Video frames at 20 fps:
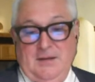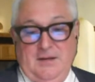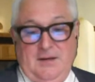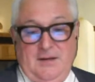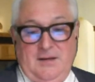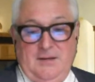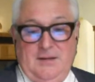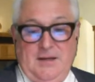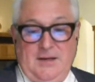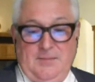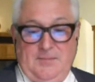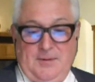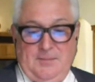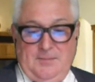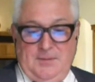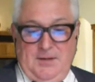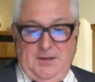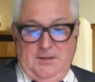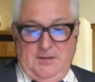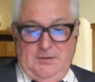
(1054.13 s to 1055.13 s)
No, they could
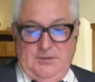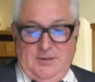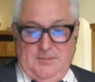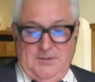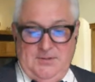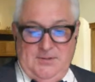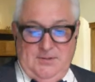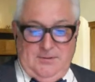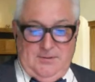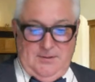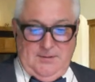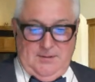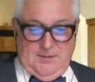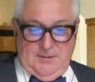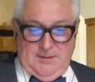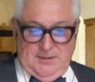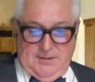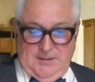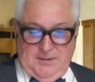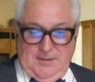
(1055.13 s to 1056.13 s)
probably get a job as a law
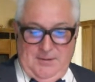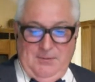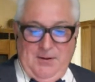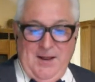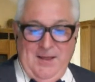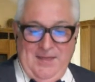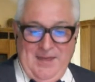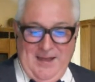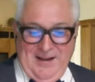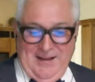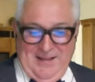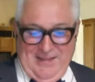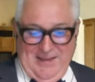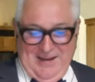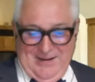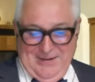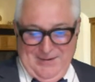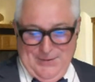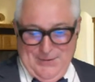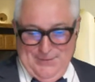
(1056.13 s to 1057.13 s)
clerk in that
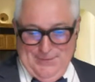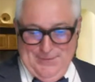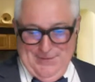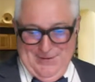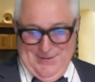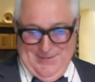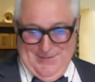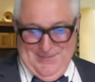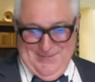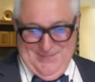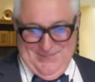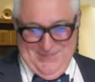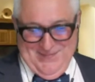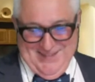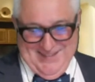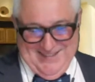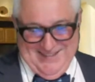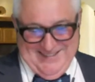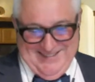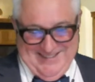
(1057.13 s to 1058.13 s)
law firm.
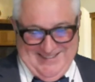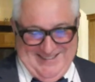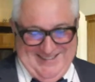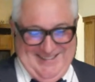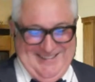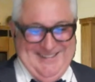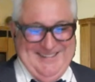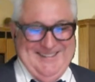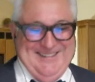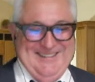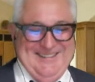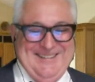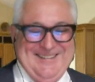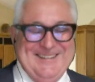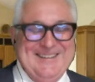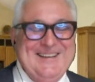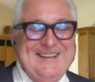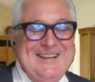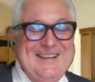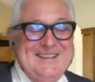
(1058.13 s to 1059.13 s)

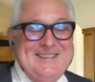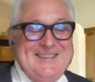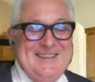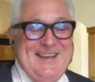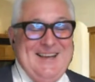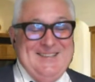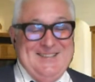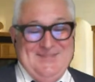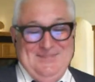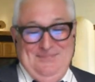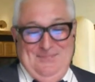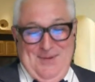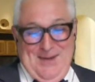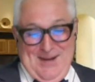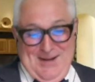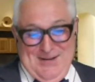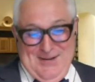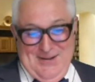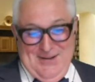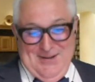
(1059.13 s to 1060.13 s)
So that's
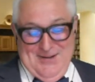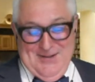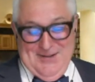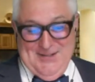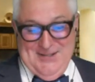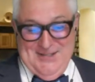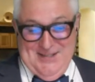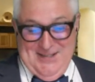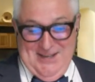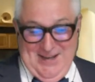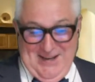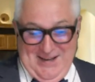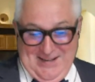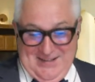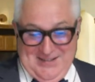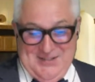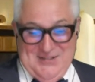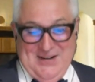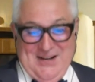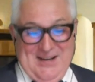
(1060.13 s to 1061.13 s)
big news in
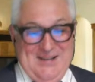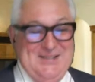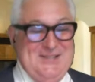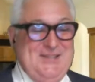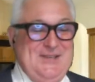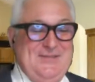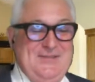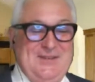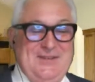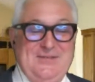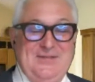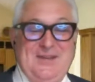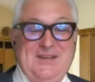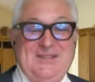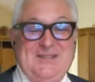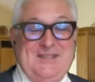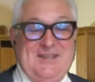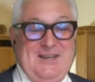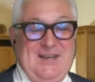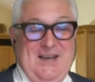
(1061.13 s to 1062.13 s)
Australian civil
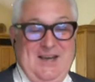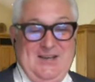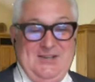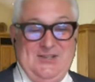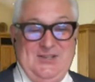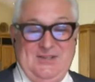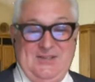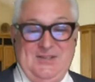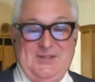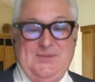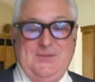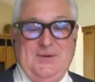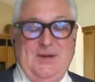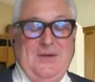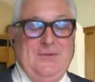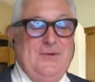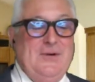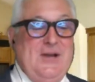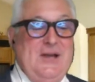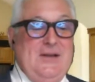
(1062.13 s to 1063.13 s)
investigation this week,
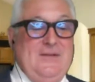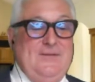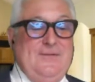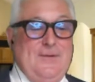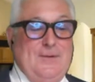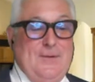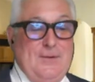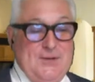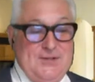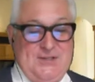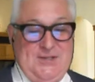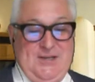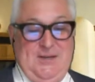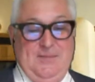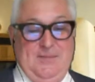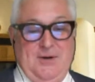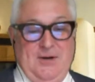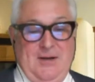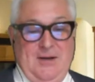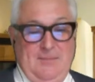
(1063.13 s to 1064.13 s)
reinforcing
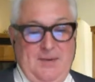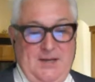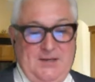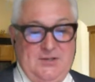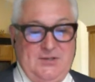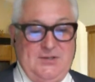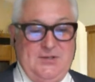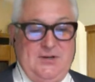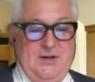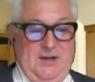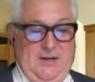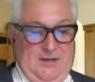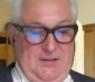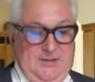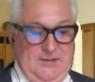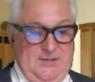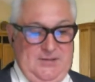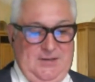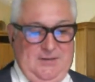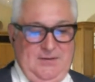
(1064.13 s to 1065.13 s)
by a magistrate in
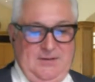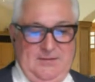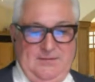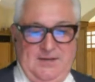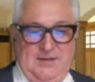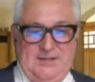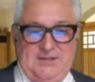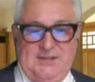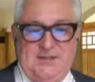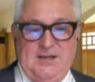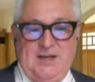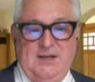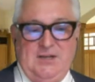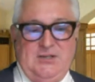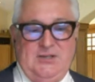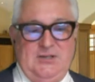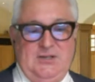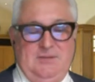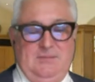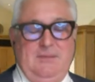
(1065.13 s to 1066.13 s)
the civil
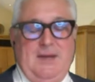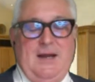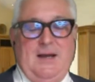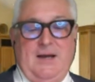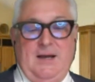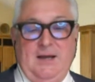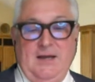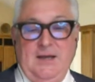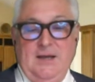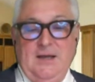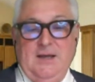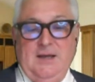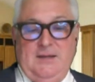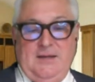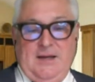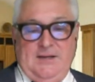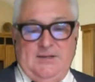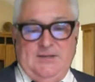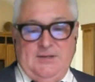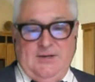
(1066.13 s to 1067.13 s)
investigation matter
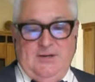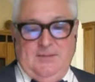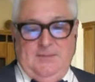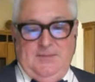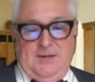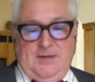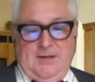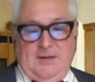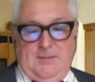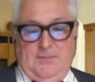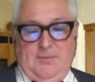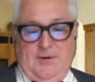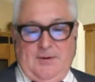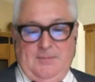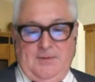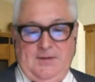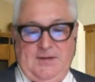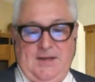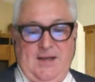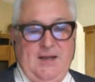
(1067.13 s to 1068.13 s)
that it's got to be done
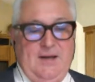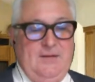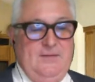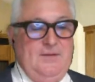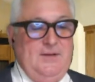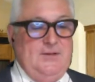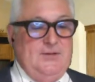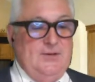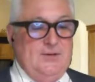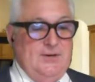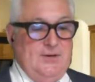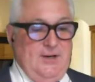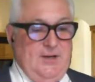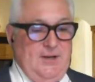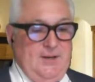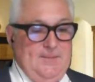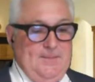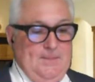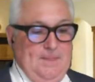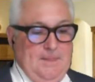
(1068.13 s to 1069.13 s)
properly. Down in
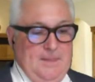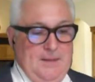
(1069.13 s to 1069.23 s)
Victoria,